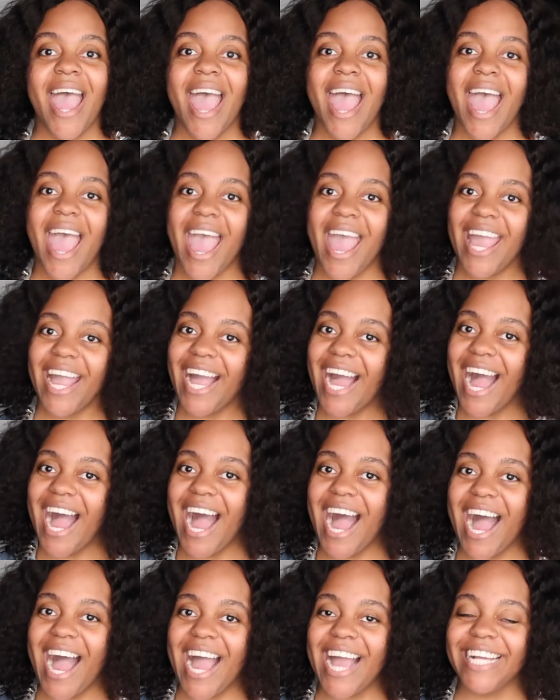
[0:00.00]
Hey
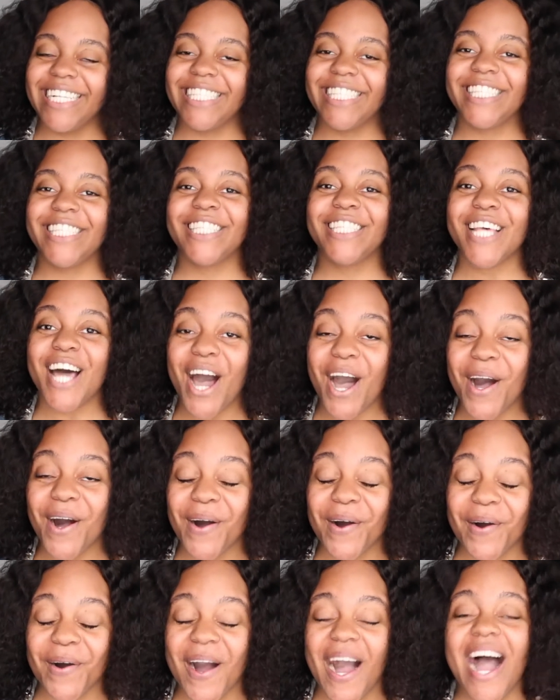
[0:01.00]
guys,
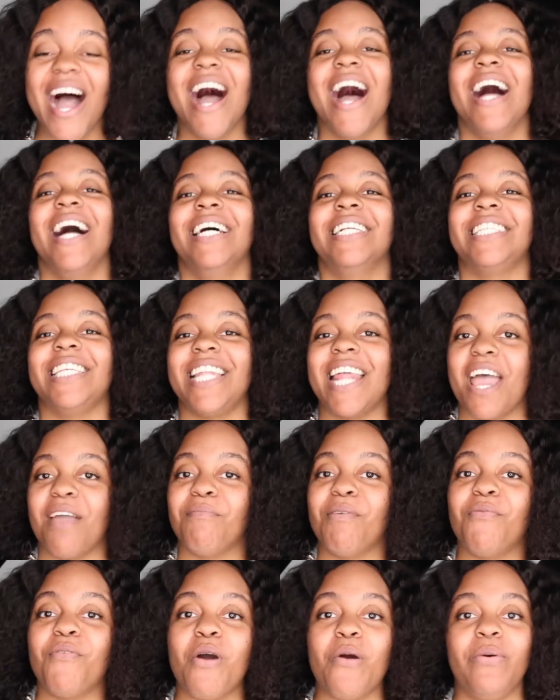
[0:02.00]
so today
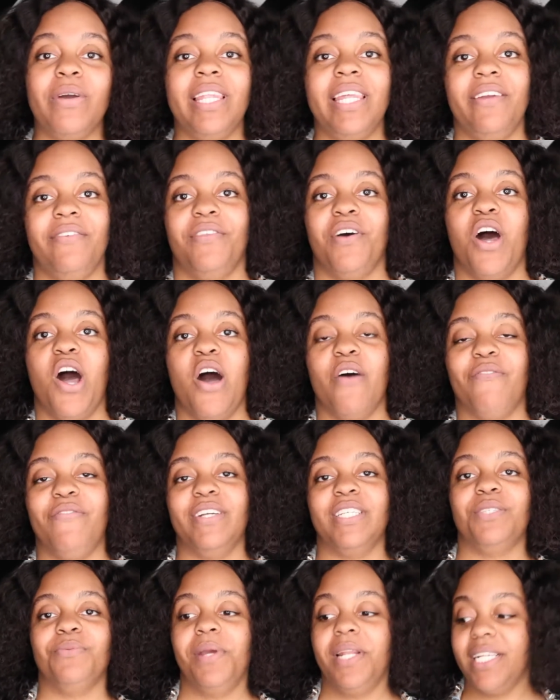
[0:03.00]
before we leave the
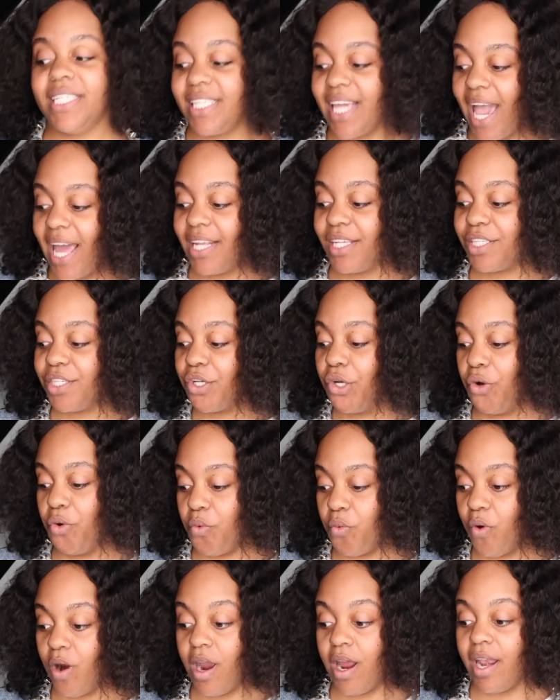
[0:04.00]
office, we decided to
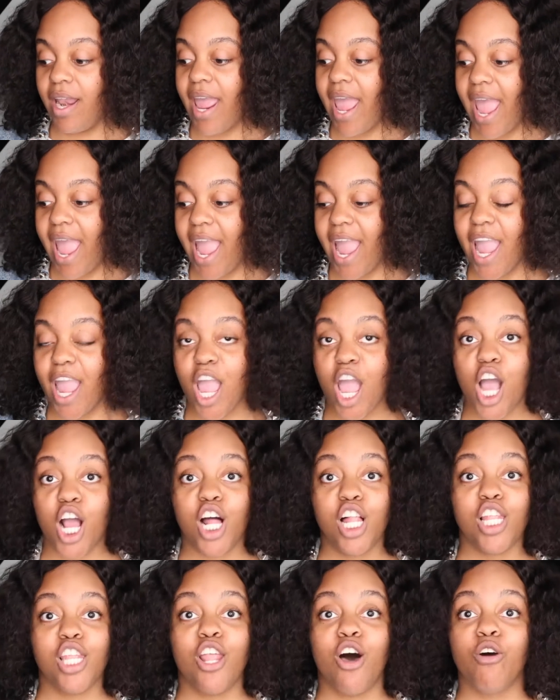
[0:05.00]
run a
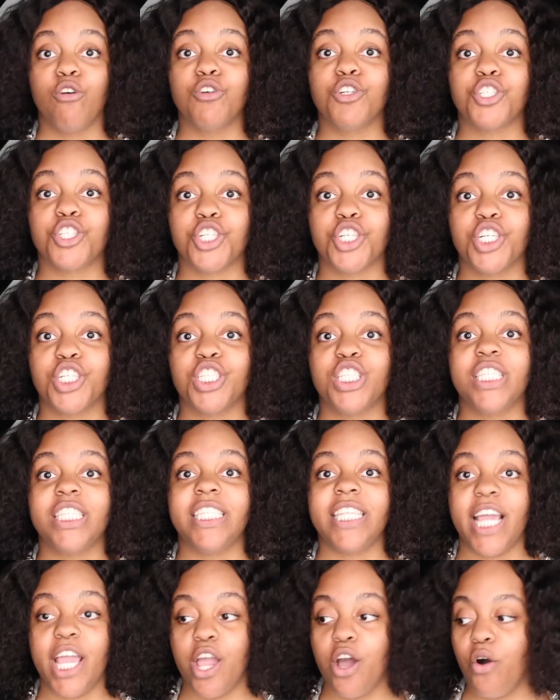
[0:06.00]
closure
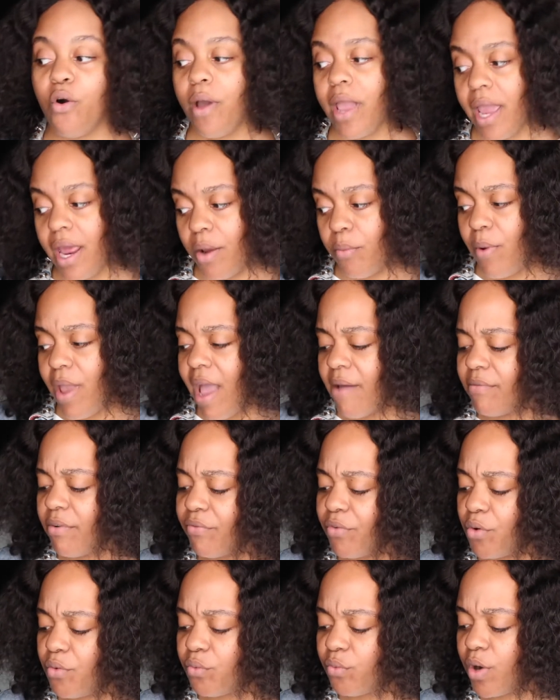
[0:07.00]
sale, and we have a
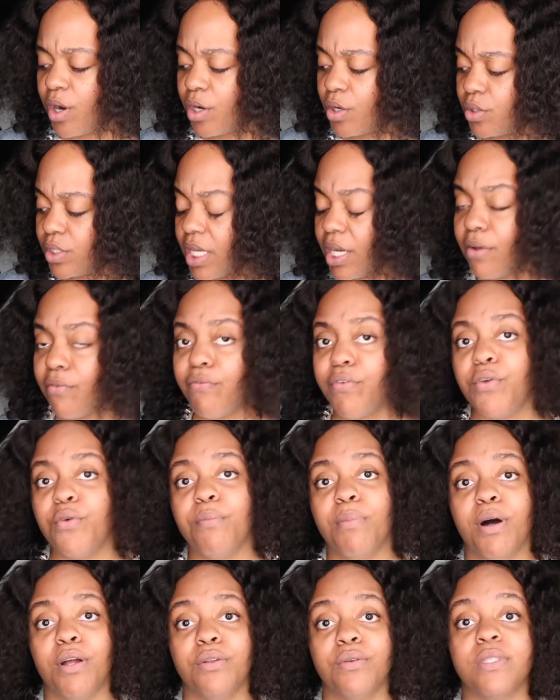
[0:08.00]
few frontals and a few
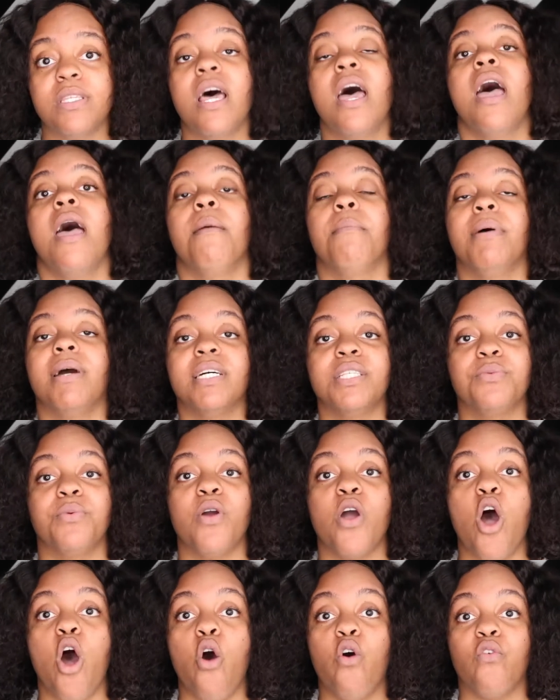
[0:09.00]
bundles because
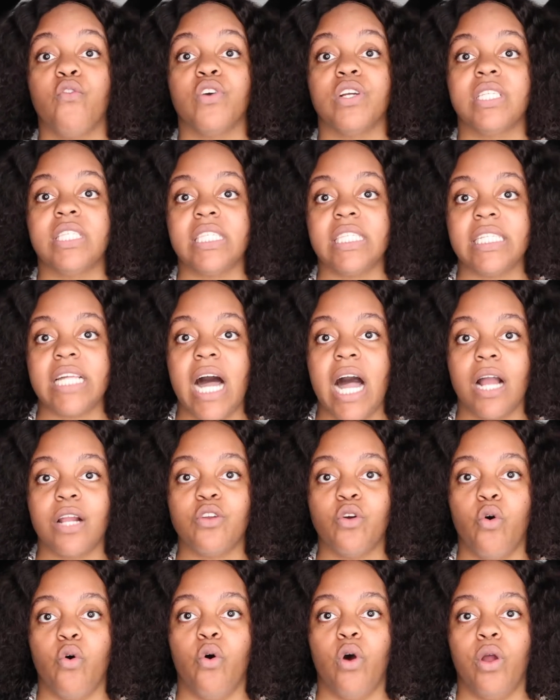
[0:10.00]
we're
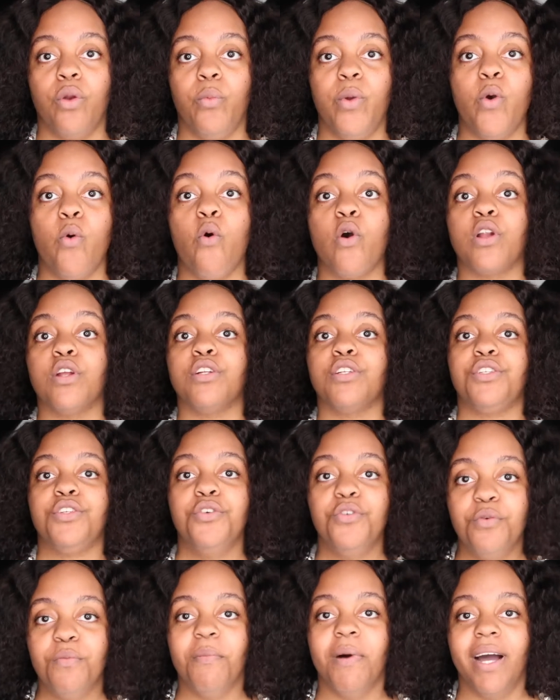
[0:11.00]
overstocked on, we ordered
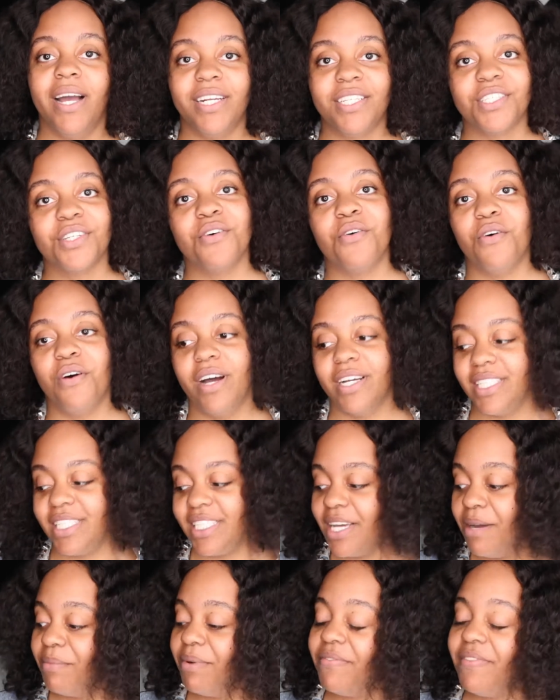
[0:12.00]
too much on
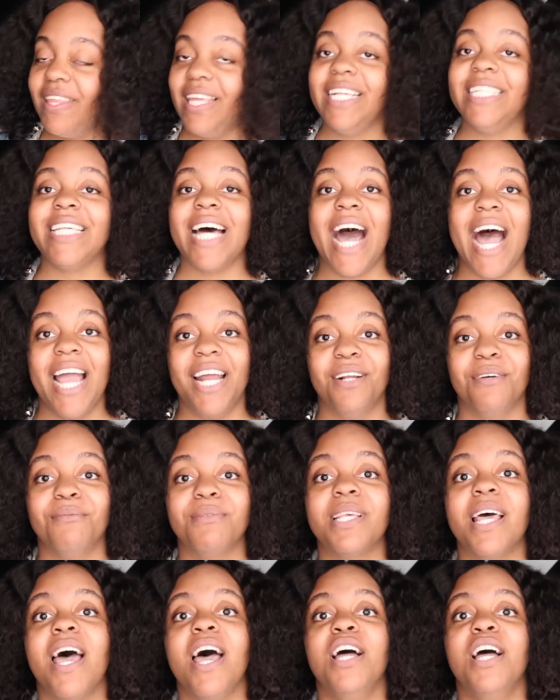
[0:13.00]
some of these items.